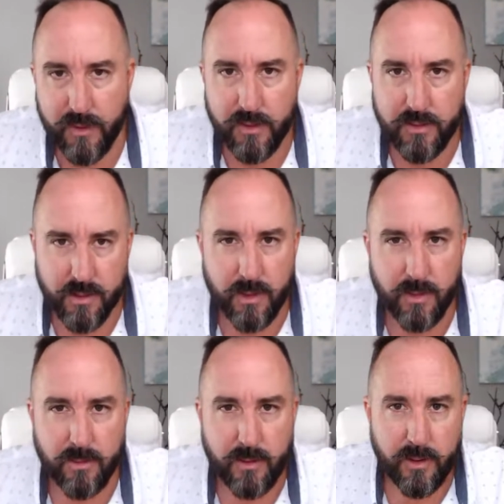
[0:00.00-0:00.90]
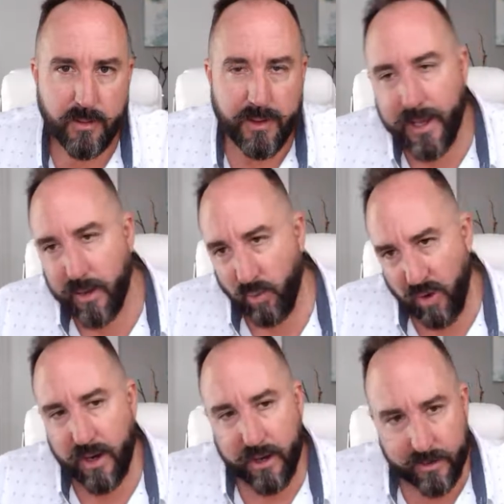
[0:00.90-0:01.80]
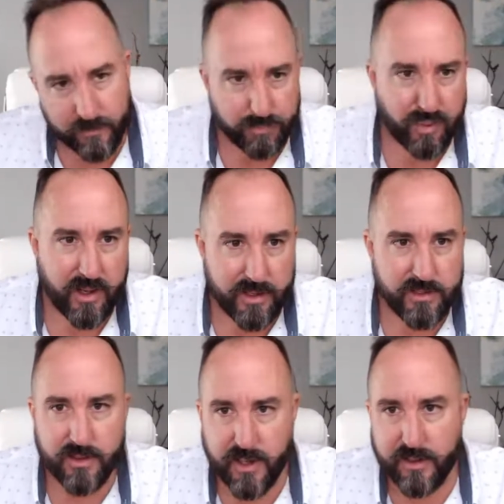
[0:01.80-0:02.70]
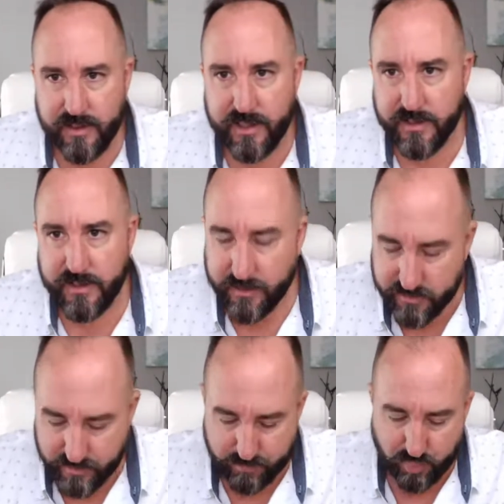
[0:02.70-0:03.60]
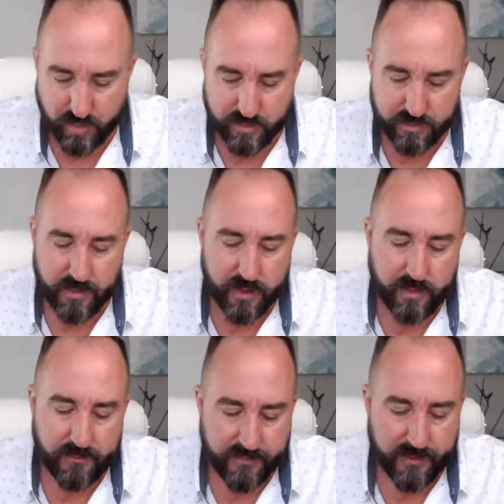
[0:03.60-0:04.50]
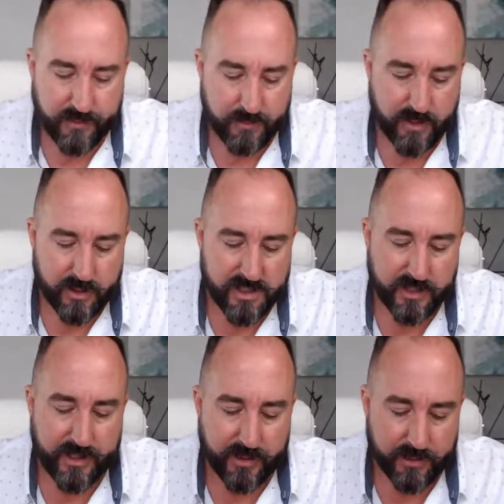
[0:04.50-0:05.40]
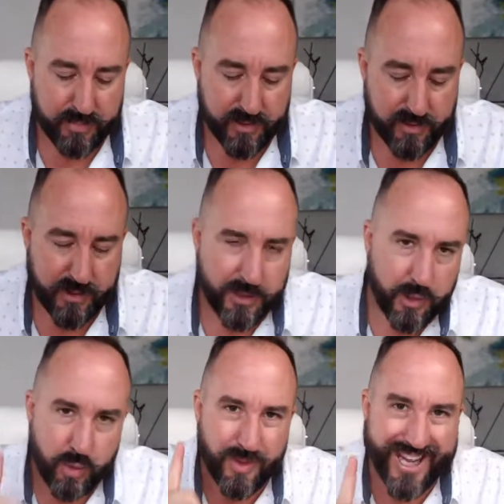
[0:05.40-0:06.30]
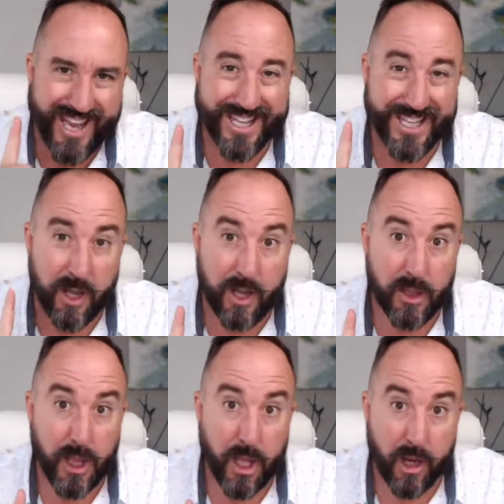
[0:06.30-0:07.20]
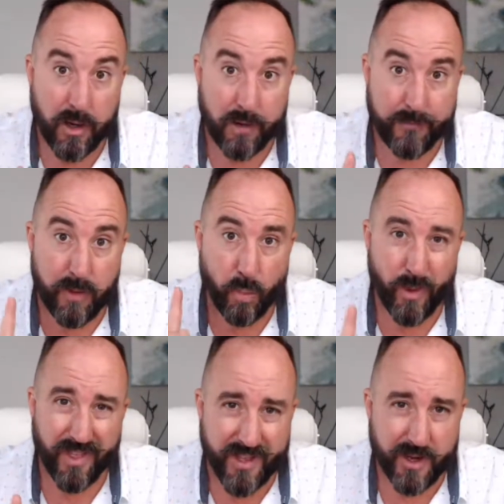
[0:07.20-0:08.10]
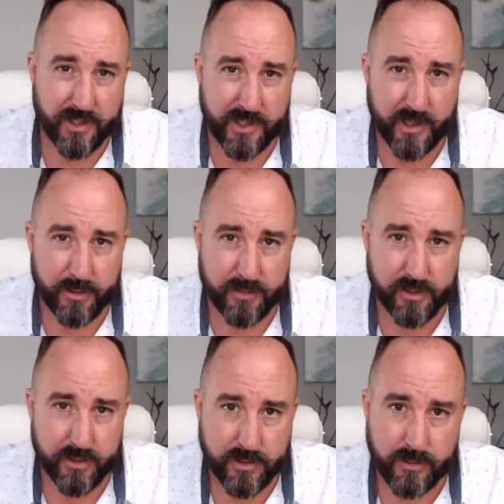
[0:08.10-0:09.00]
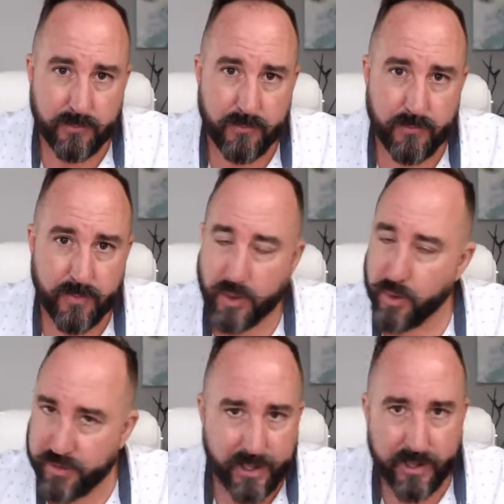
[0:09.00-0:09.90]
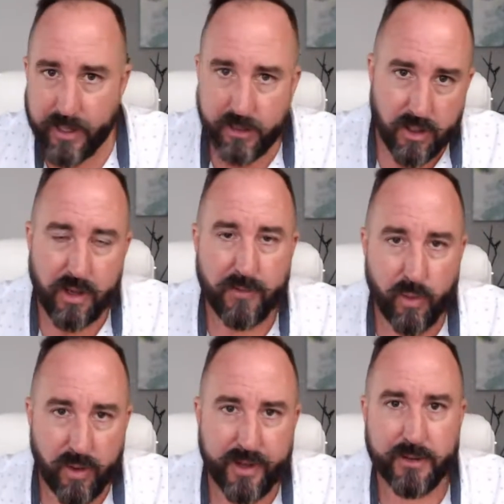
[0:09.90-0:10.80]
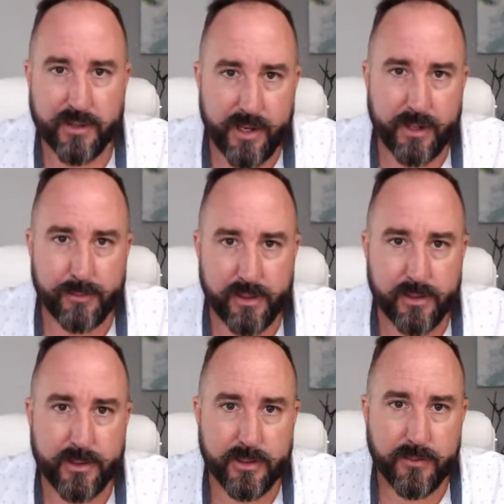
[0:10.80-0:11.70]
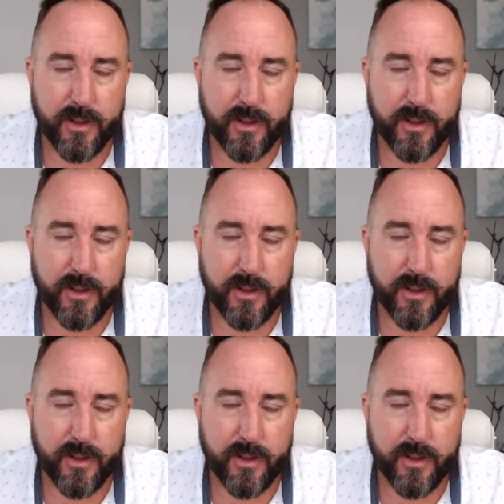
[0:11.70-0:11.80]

So the NY implies that, yes, it is important, very much. Accountability, you cannot love without accountability. You cannot love without accountability.